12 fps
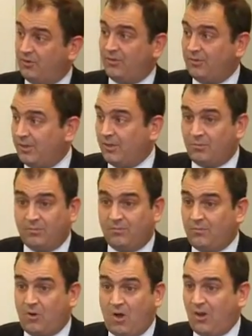to
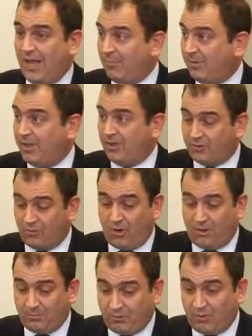all applicants or
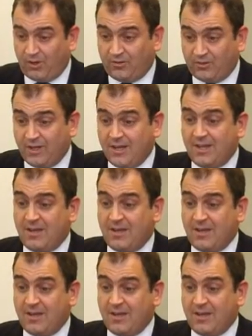all employees,